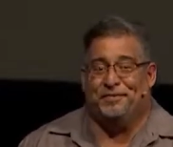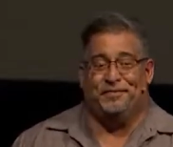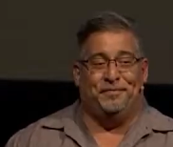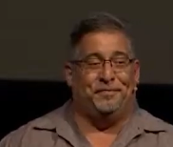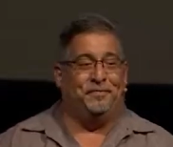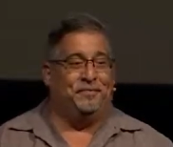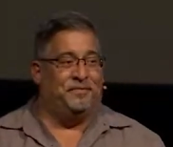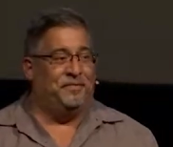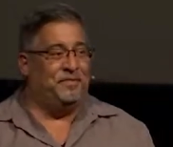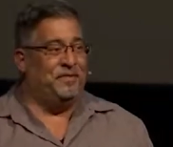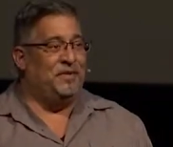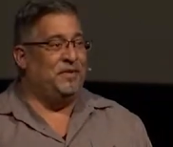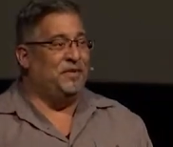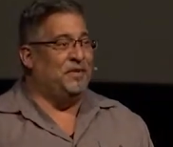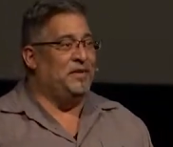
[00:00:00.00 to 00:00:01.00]

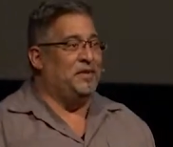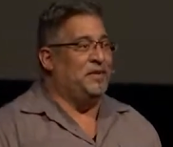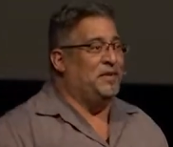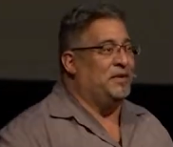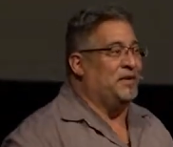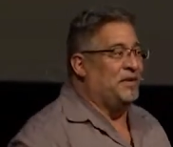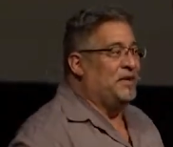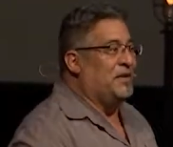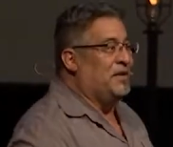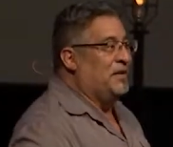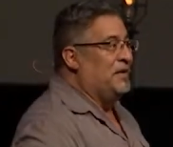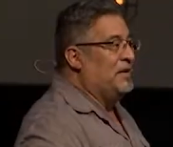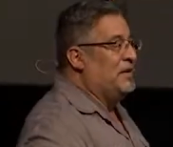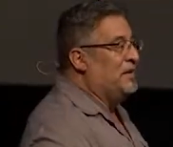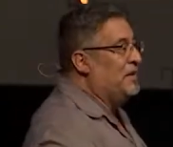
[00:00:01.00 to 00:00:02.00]

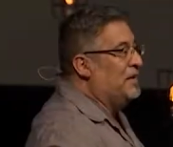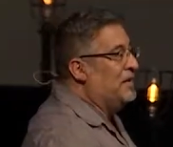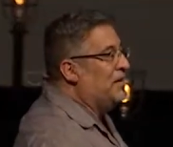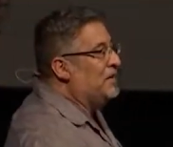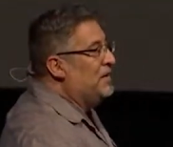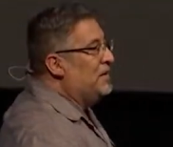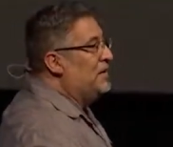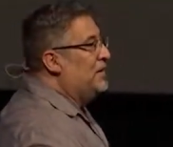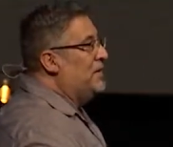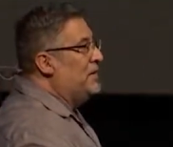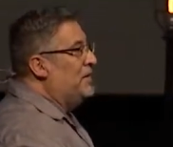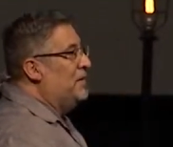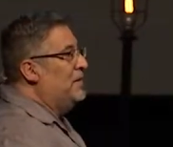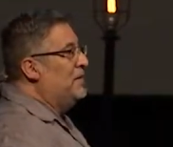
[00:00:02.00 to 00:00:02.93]
Nothing is said.